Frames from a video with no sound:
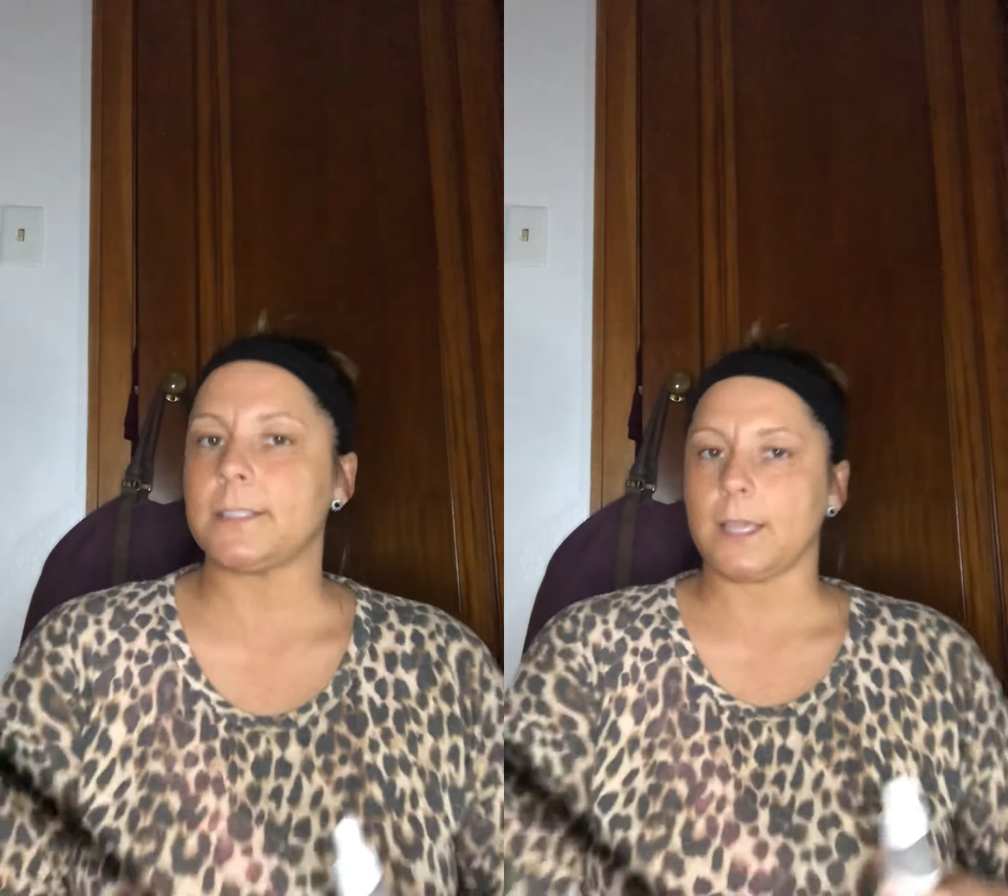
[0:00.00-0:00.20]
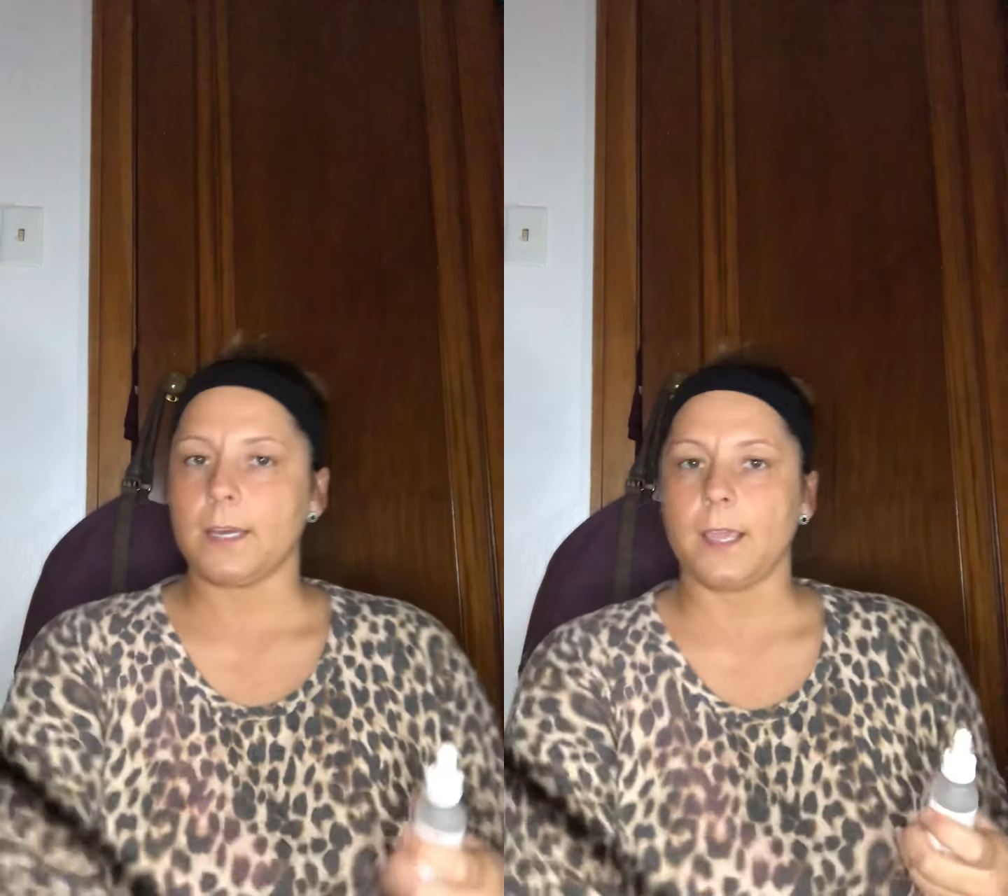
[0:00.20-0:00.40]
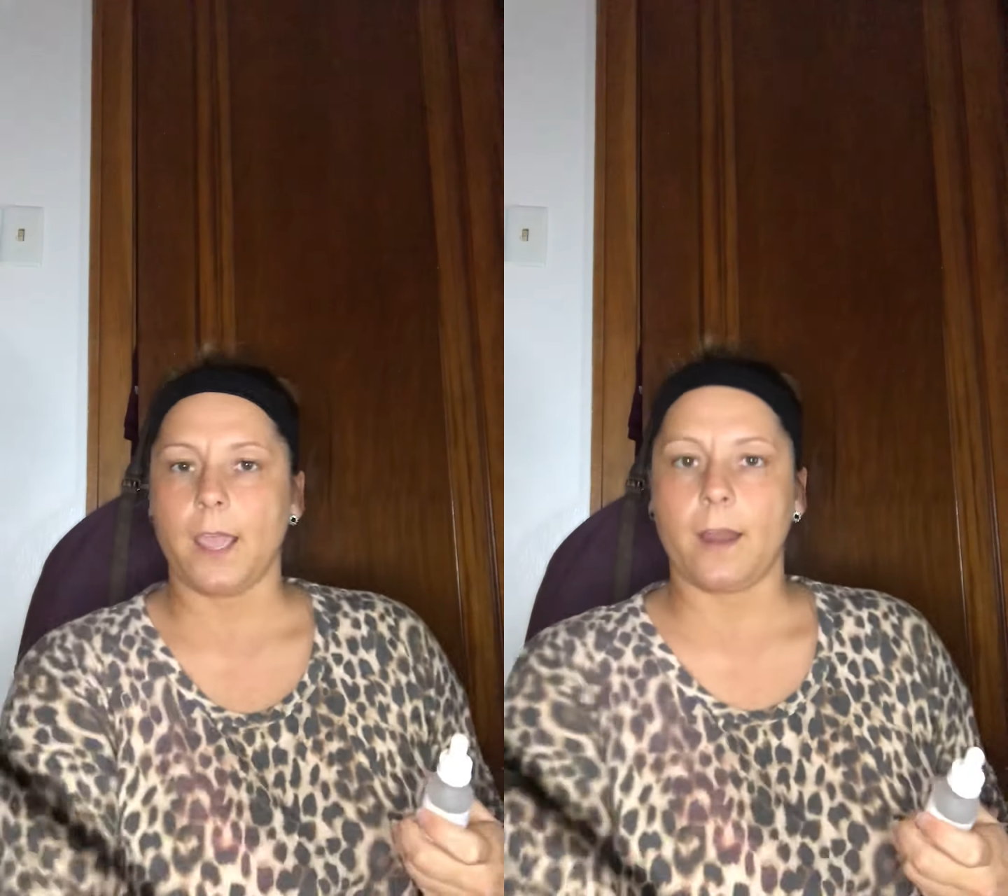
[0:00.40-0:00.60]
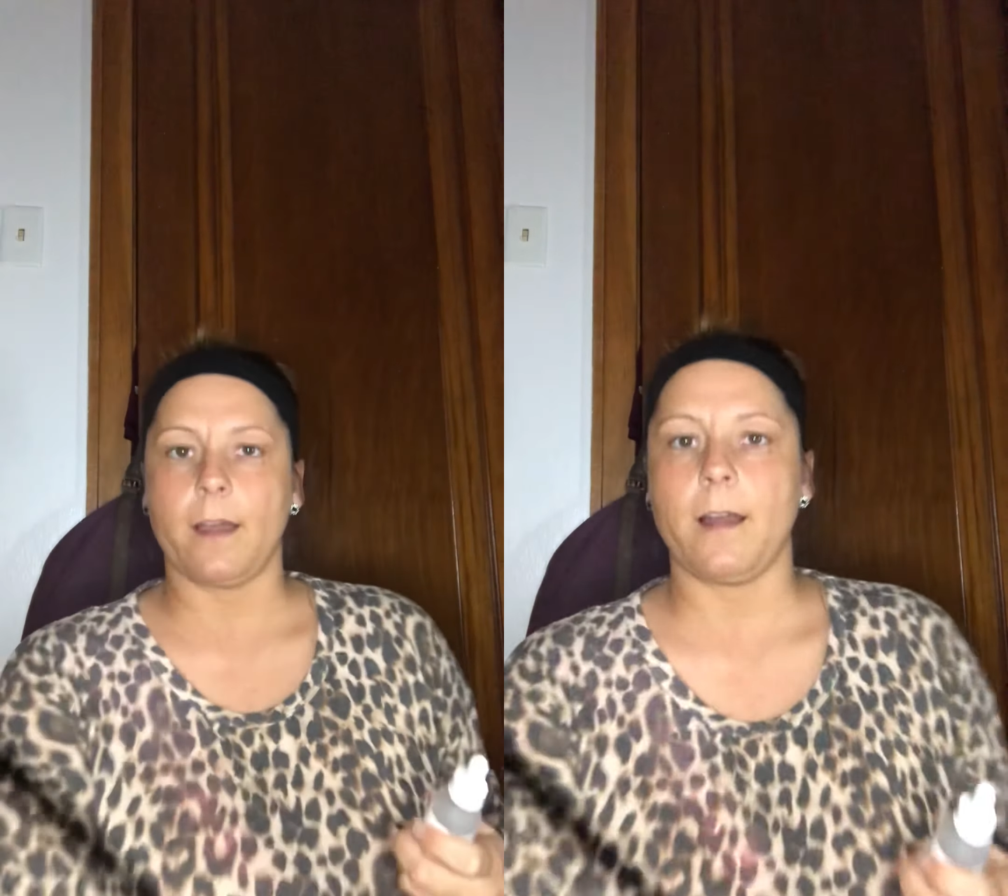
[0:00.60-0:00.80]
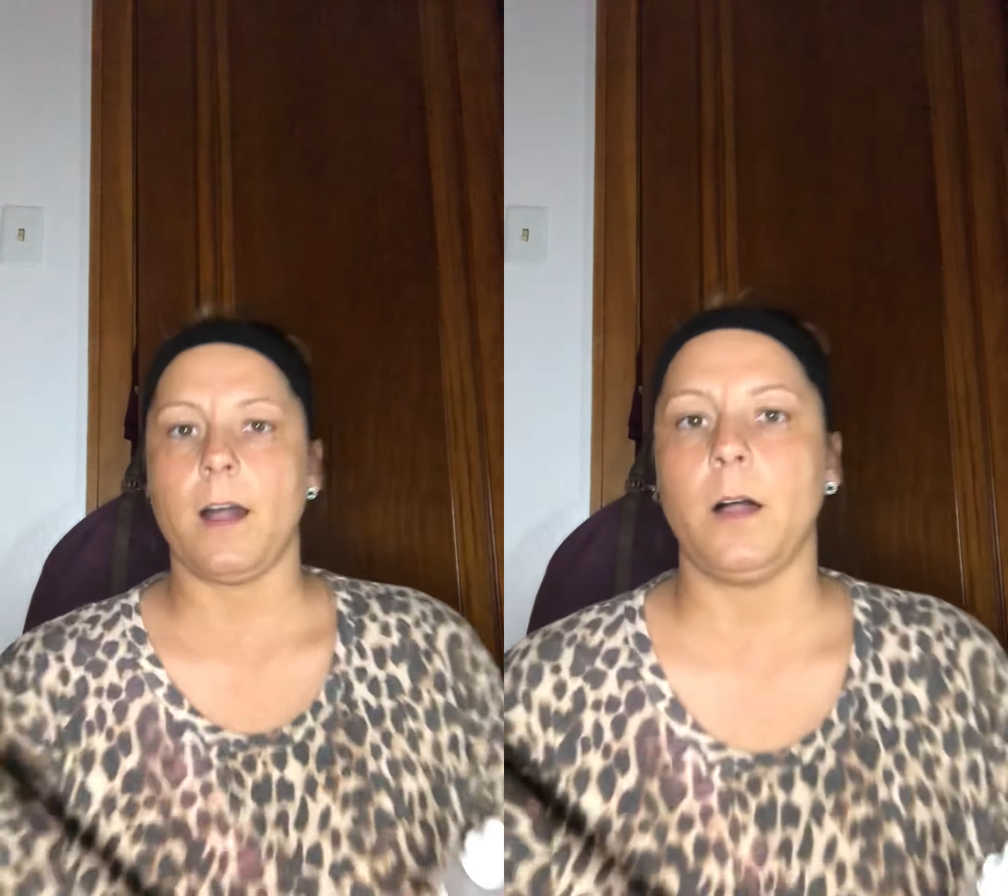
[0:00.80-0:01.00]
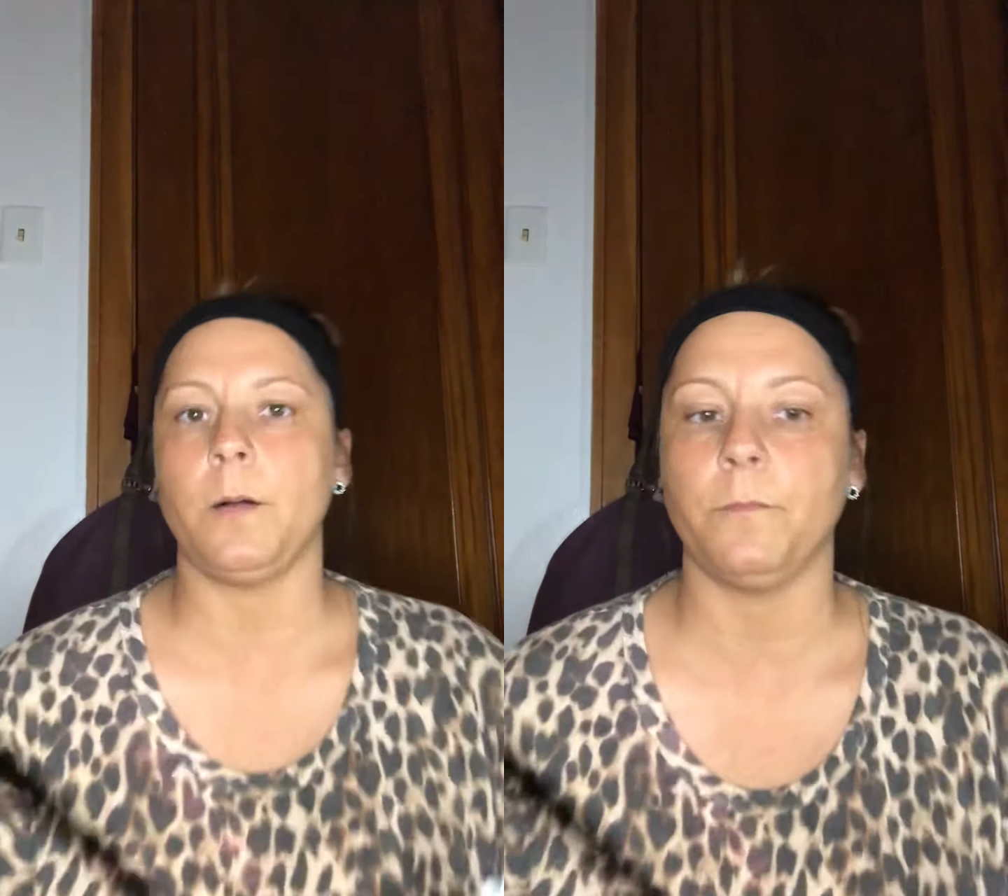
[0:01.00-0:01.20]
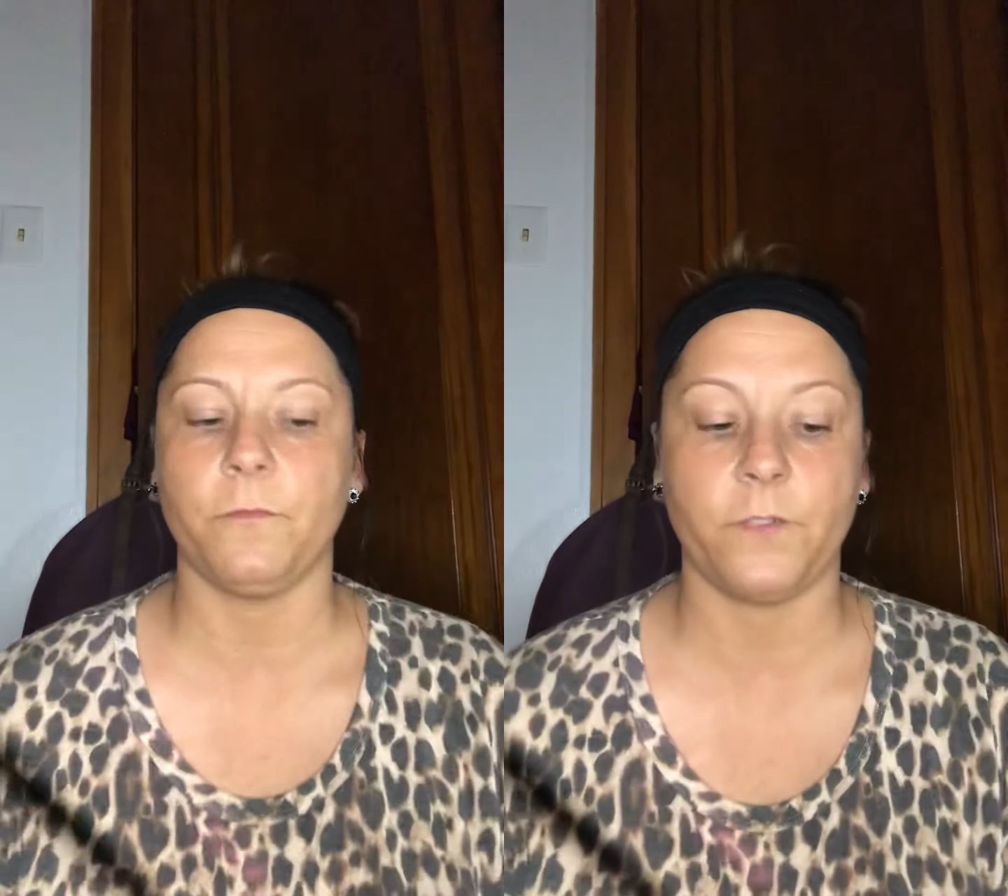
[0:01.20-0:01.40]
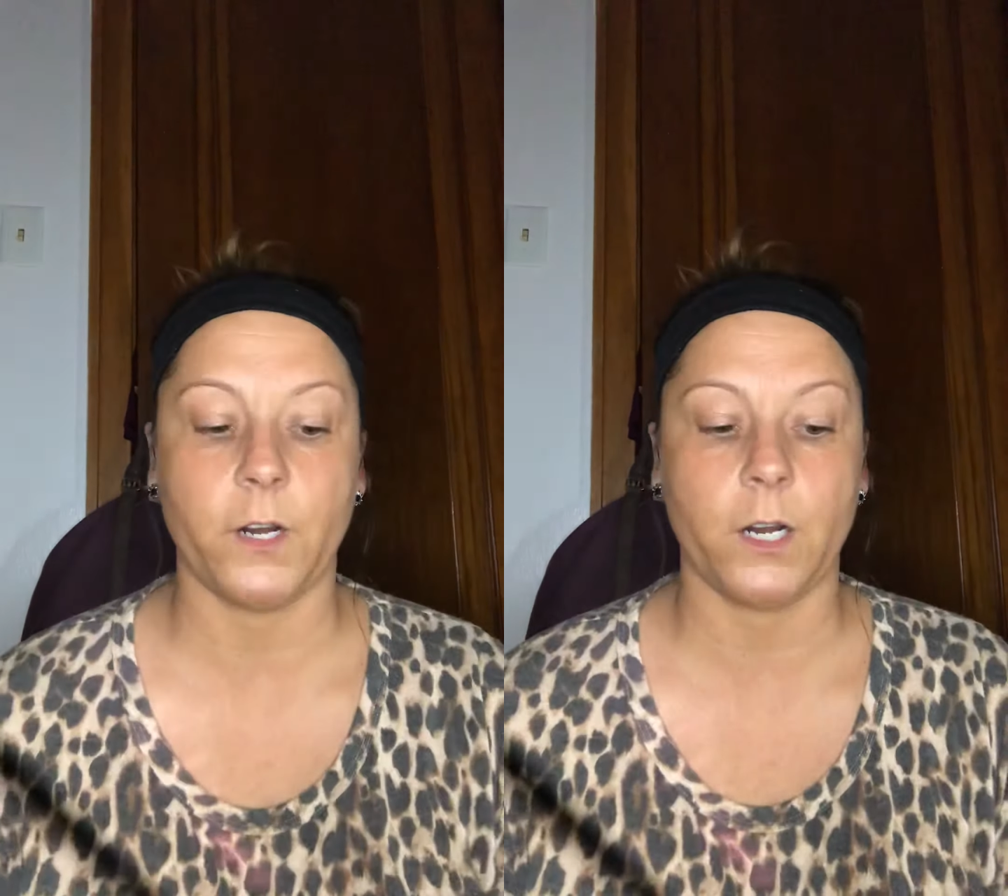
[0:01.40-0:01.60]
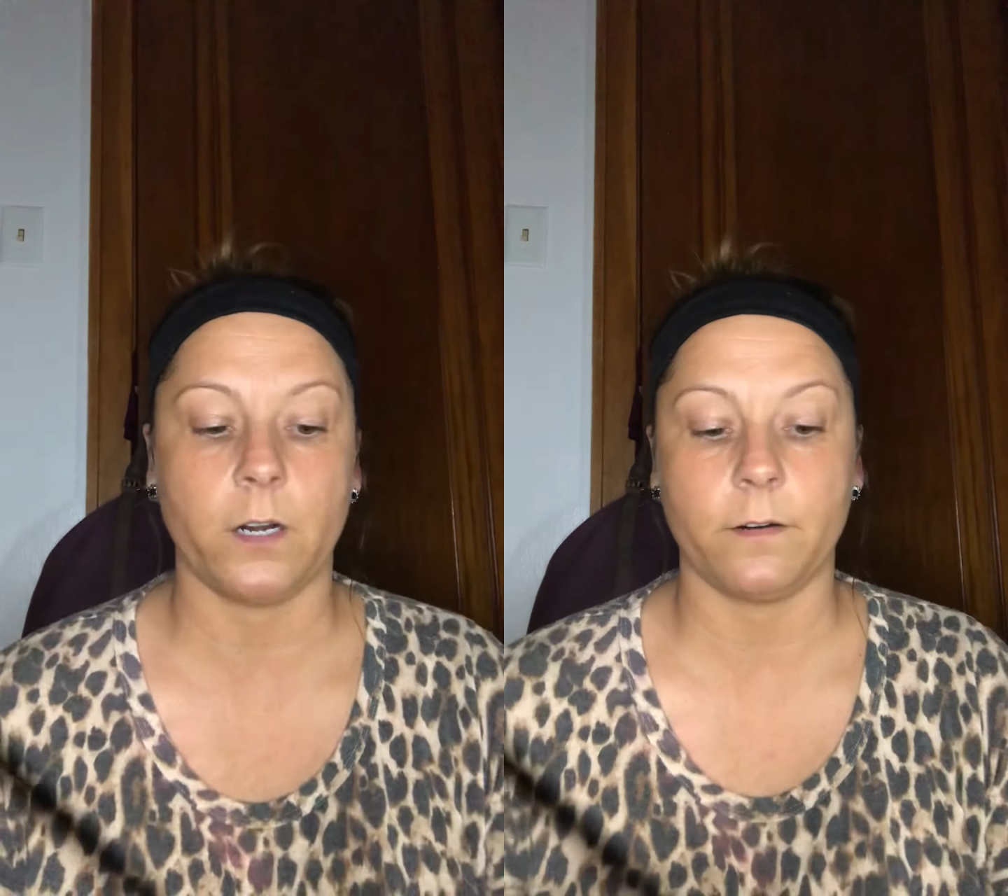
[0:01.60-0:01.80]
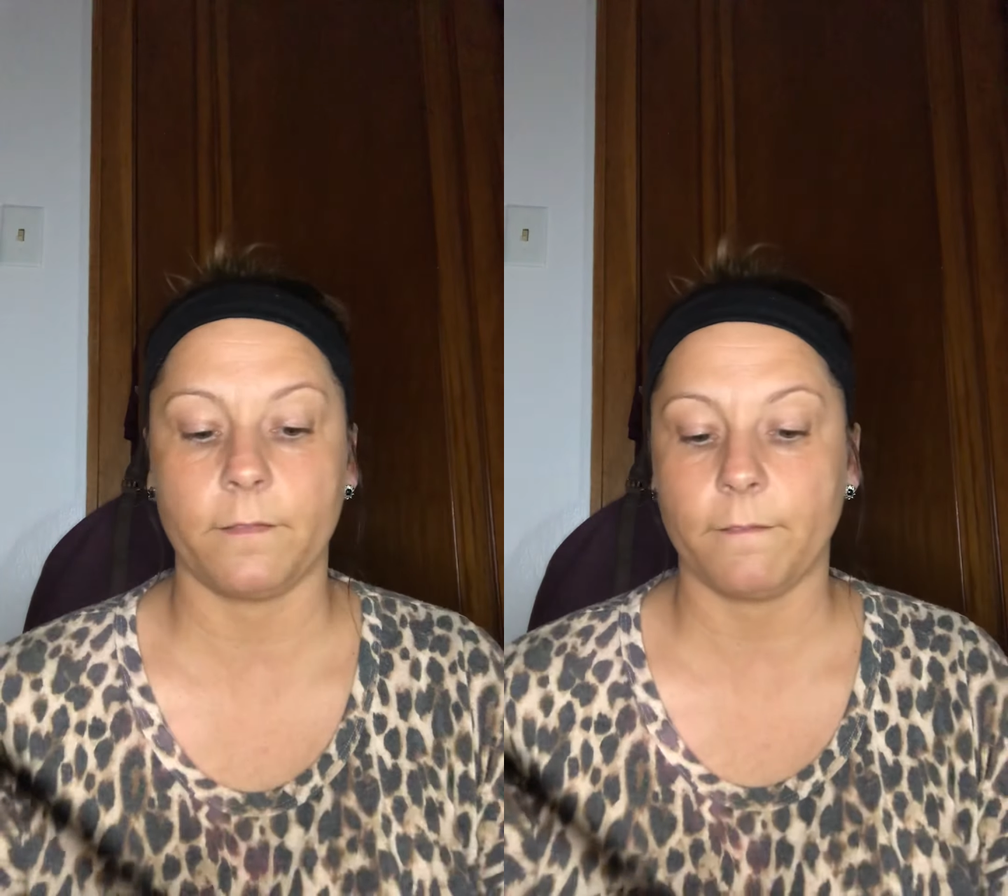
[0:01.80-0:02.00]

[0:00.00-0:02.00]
skincare um, for